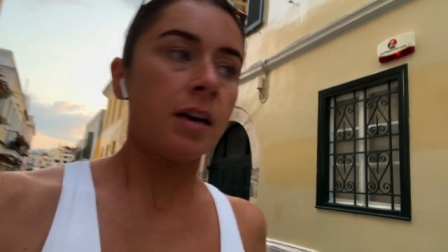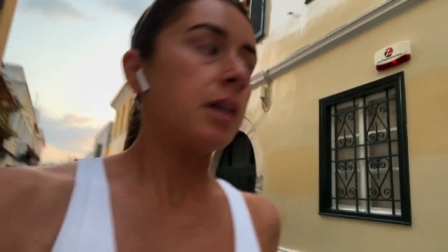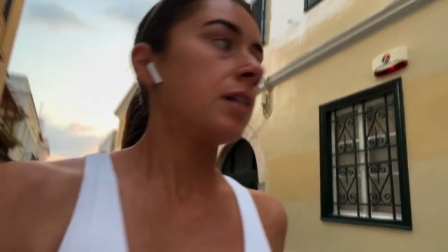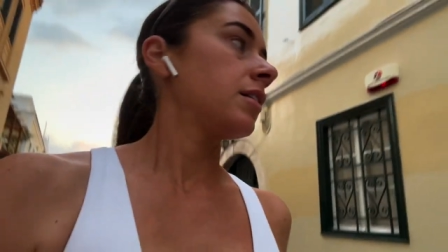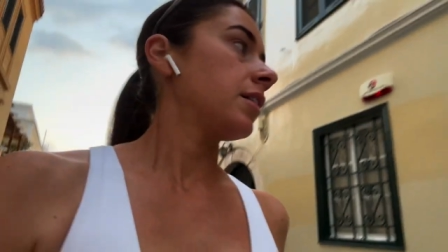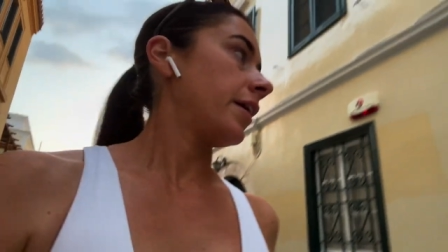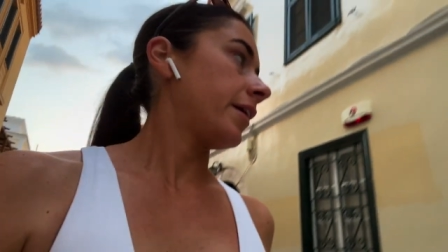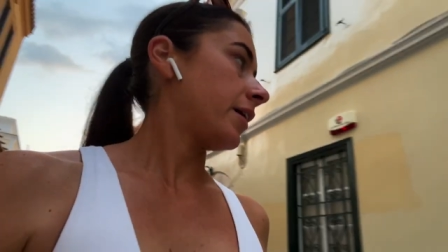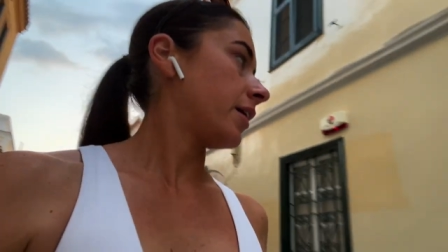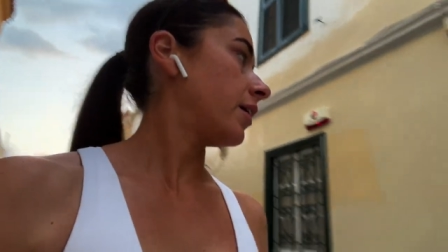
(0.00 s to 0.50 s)

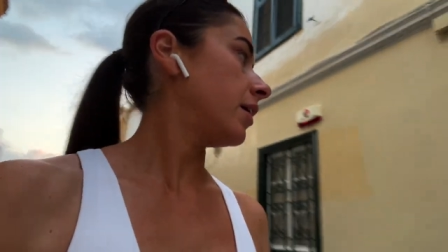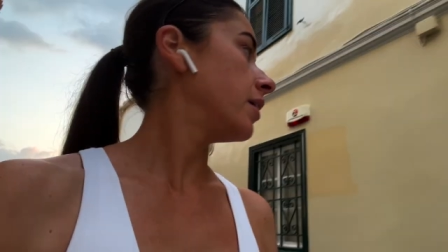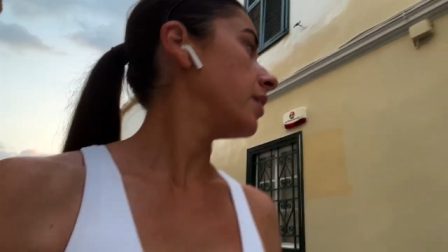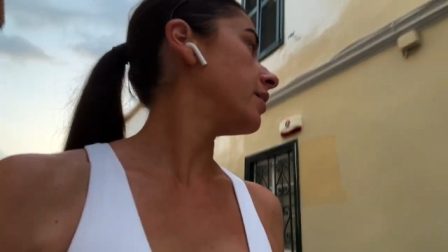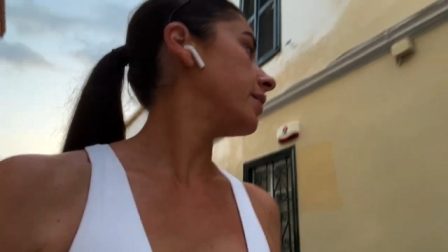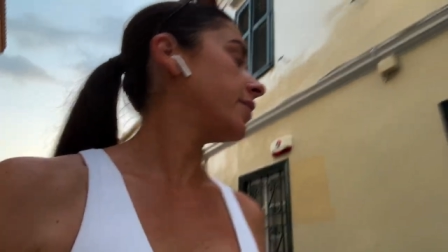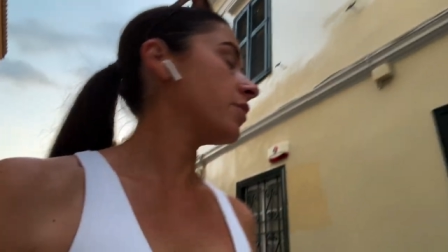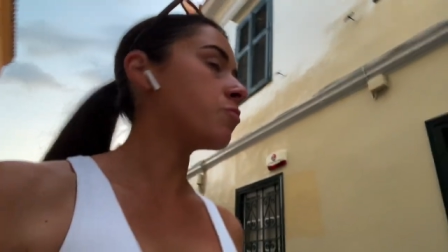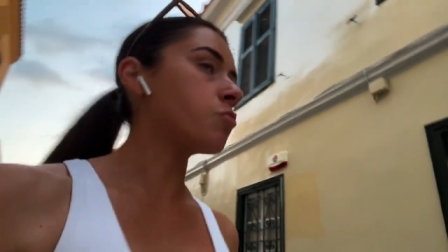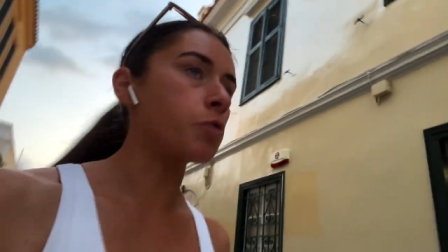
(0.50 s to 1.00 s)
Like
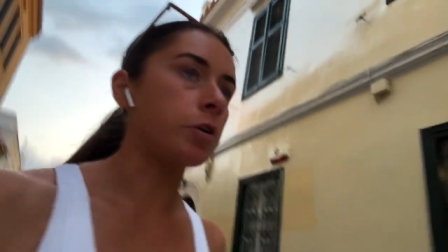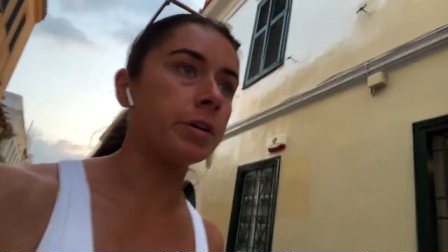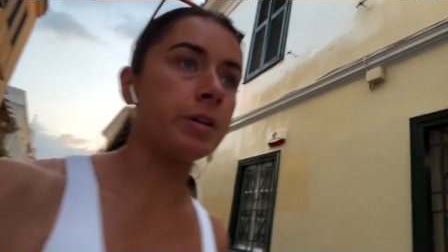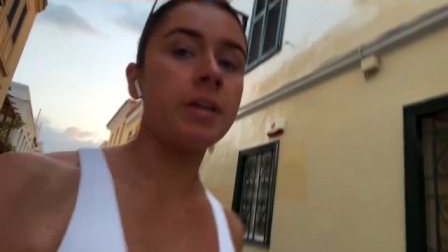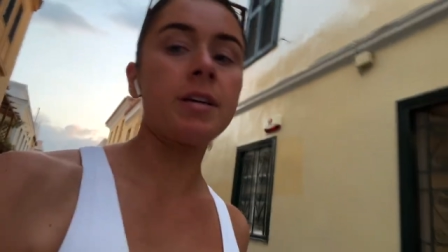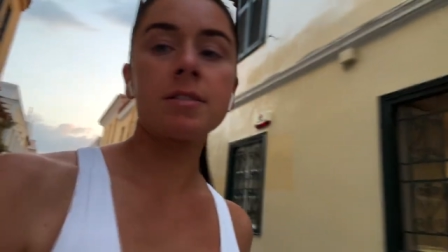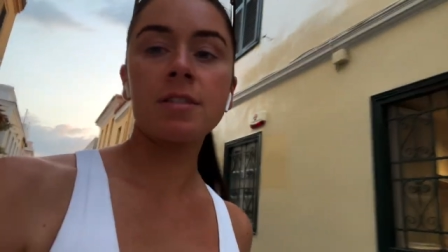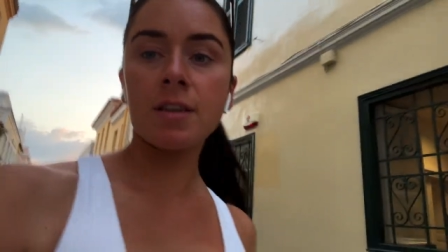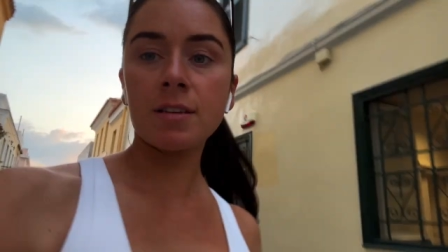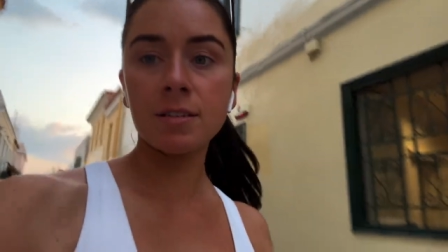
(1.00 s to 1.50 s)
in the
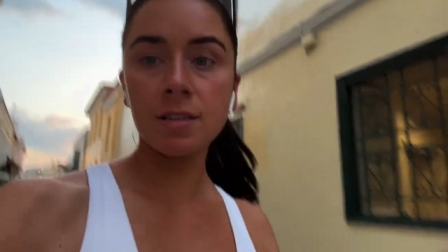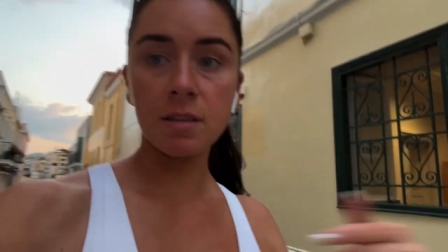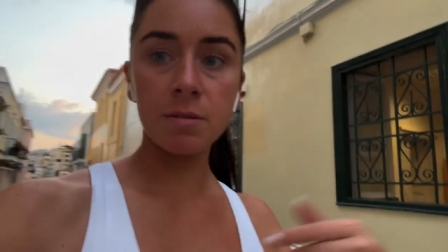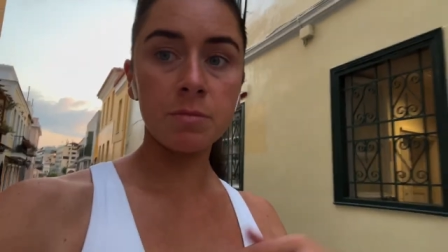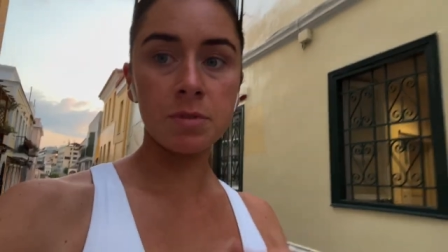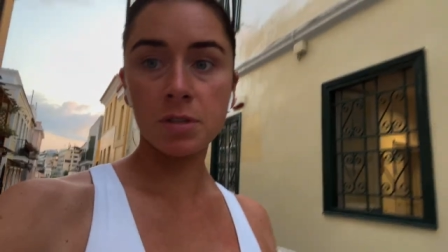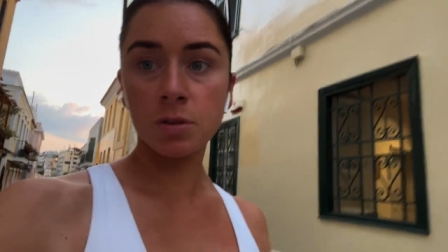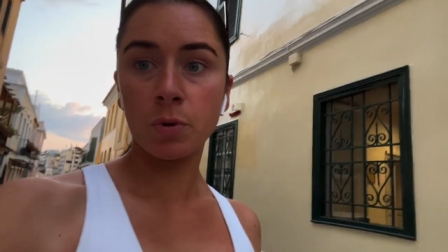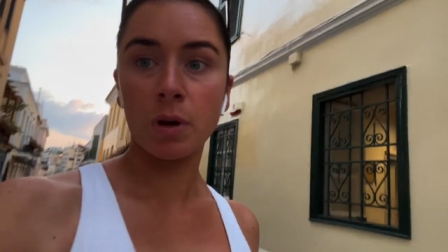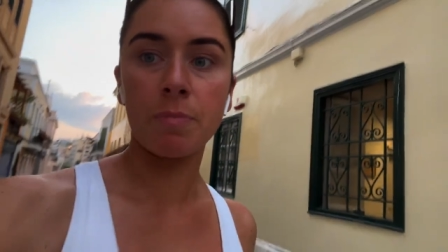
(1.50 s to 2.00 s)
mornings, I see them
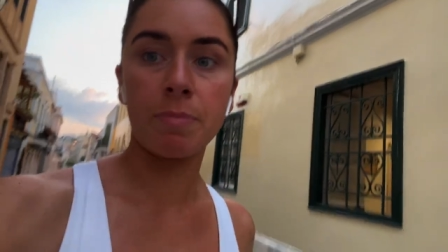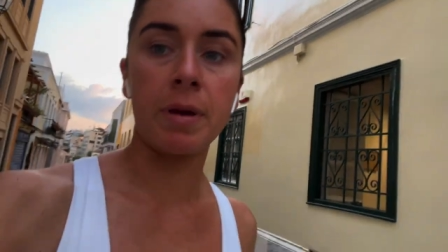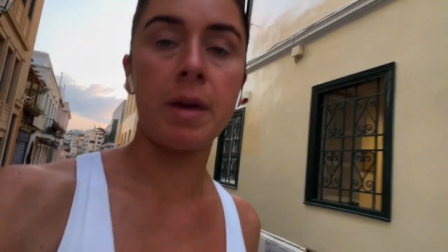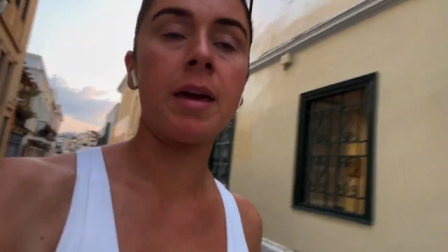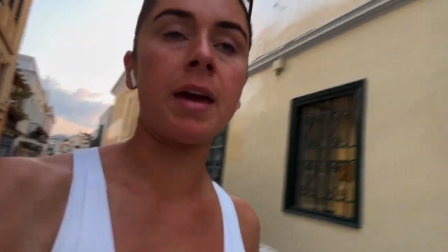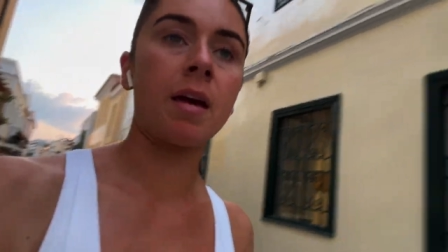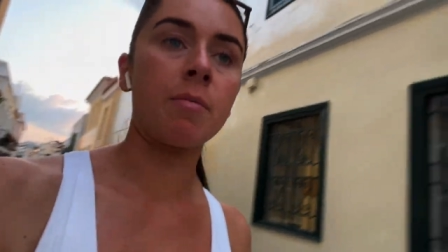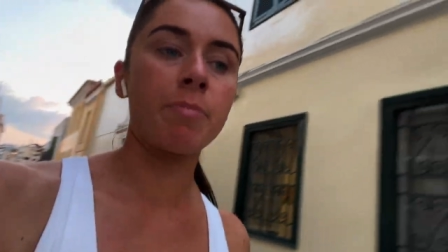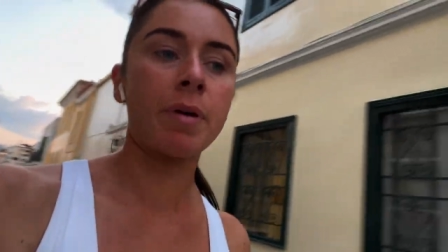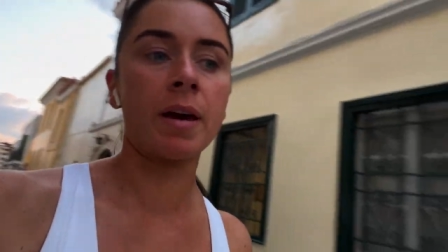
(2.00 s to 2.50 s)

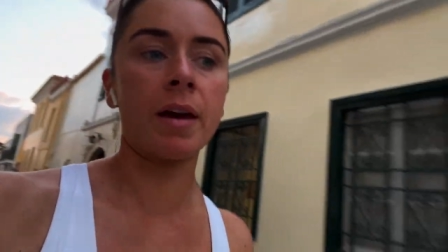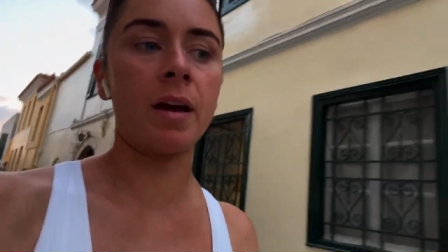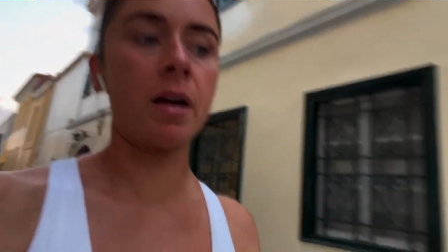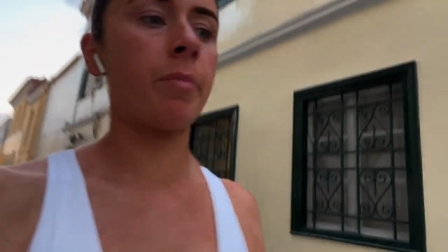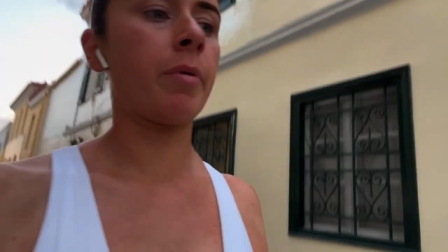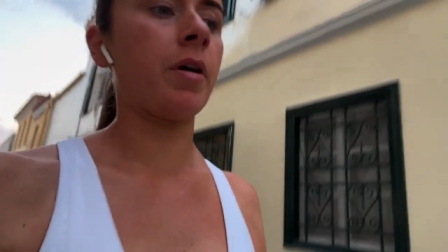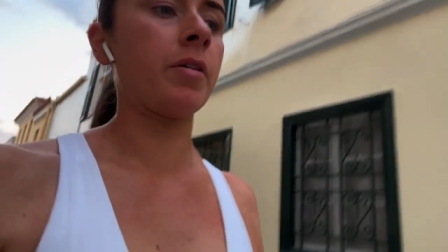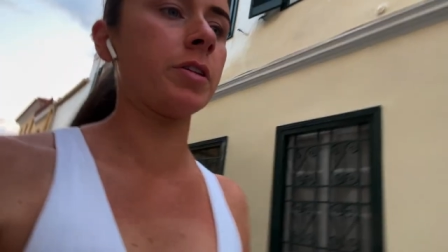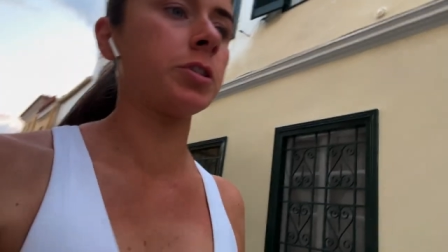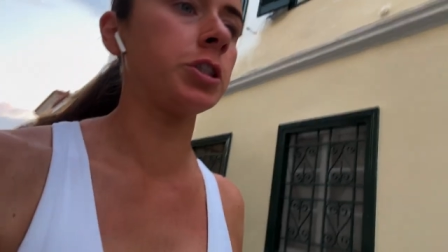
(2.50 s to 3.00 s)
sweeping and picking up
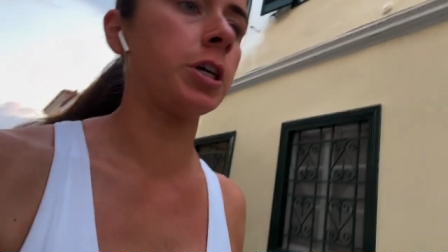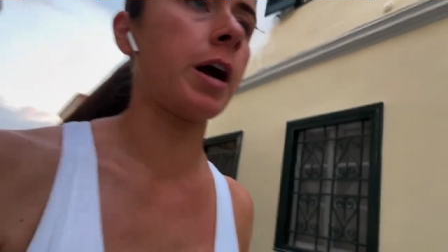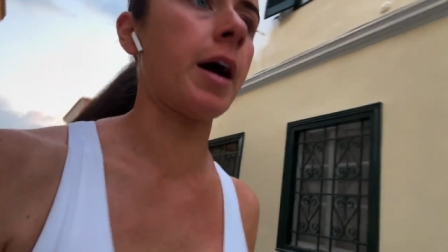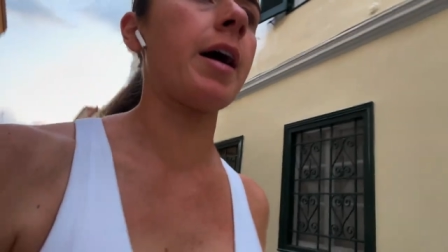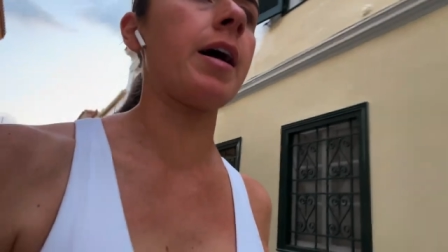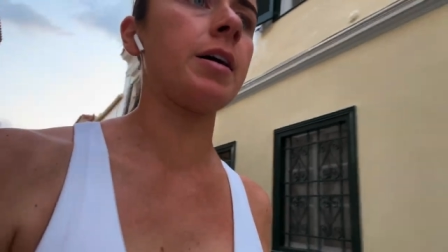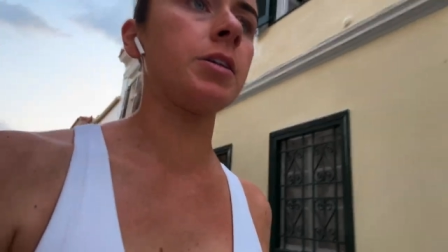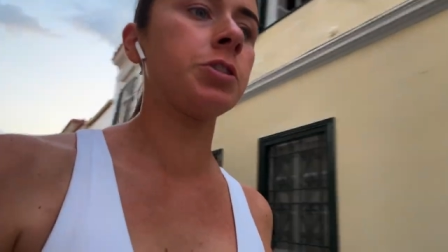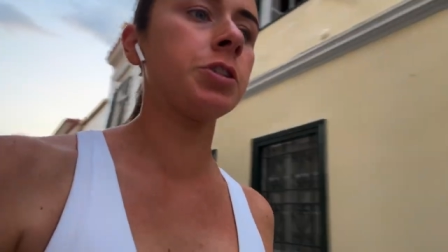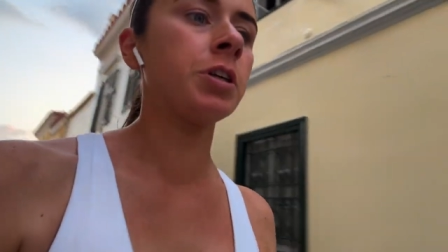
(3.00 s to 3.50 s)
all the
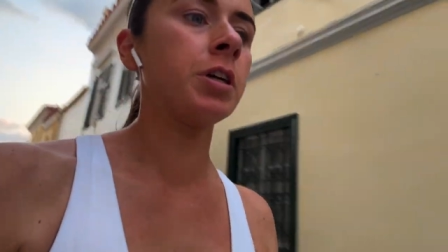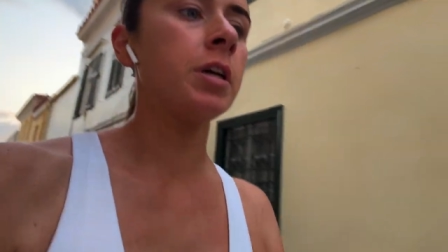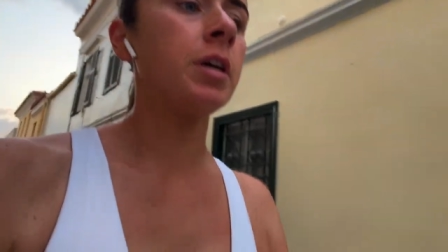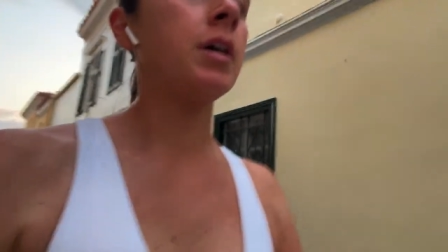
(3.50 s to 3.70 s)
trash